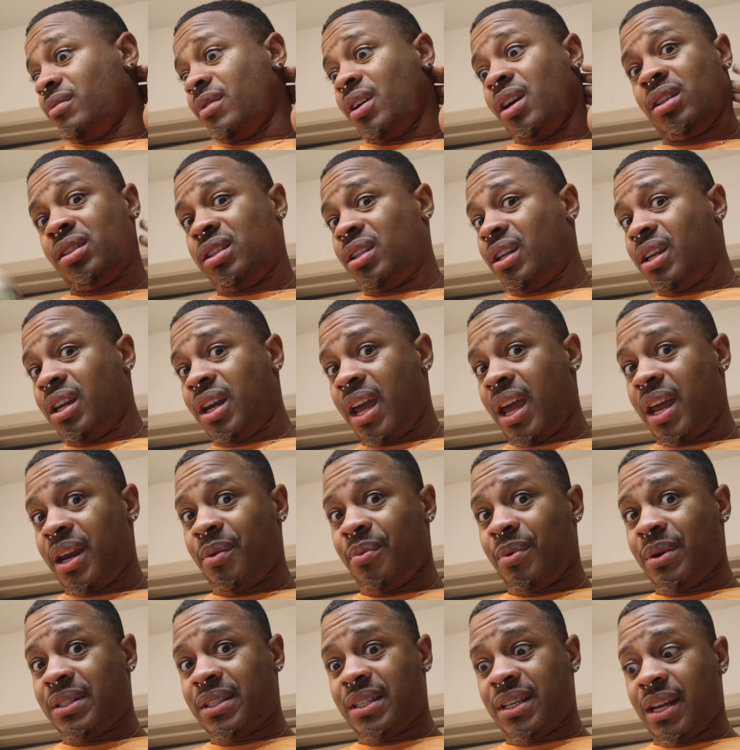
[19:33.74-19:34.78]
Other than that, it
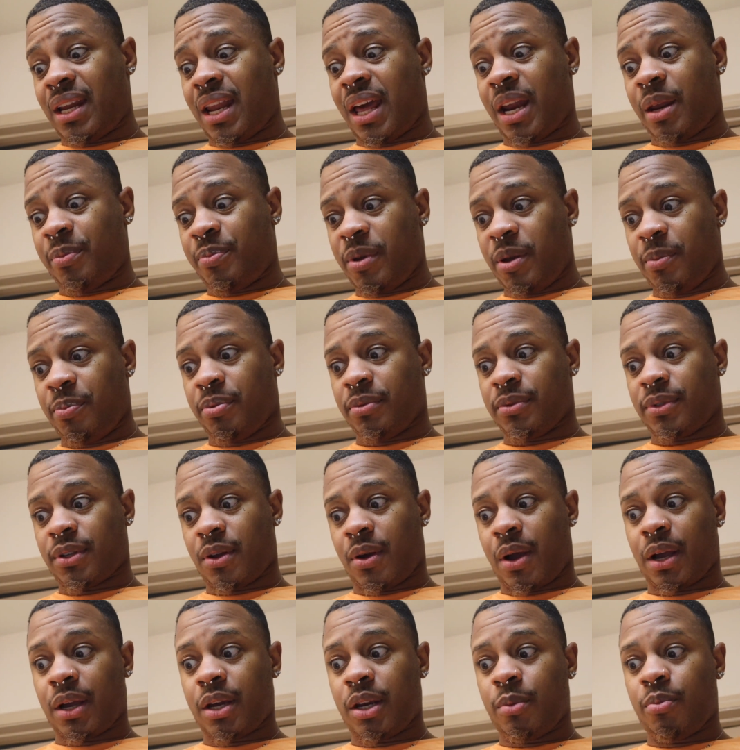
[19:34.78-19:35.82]
wasn't a lot of people, so
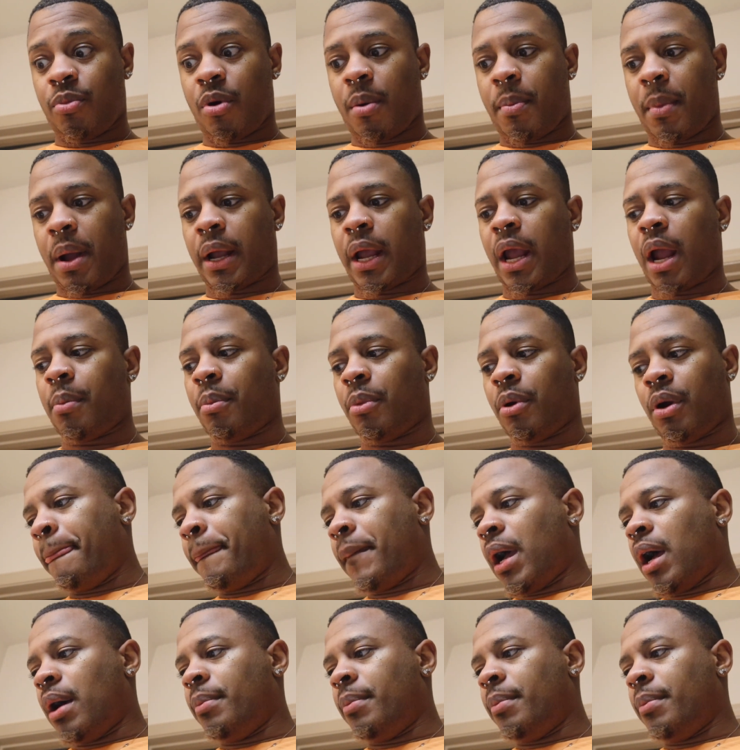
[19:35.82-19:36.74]
I could have brought my camera.